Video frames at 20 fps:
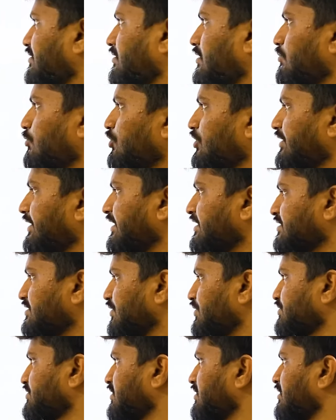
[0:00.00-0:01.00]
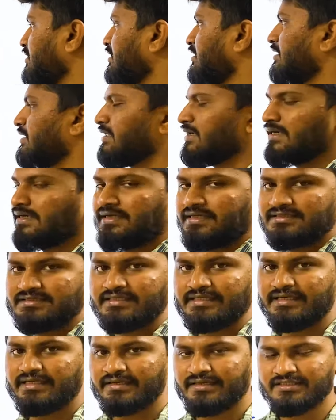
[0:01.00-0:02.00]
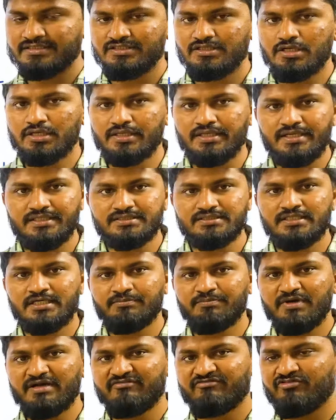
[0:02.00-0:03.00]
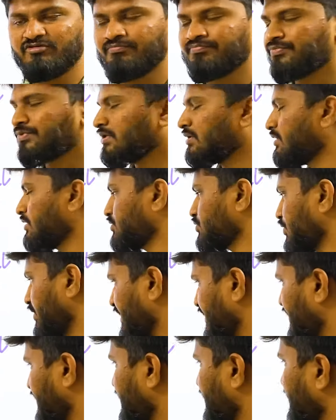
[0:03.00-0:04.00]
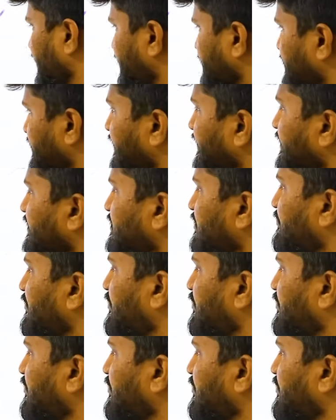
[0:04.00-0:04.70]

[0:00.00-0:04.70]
about Grains Council, it is an international organization and platform. So India, yes, it is a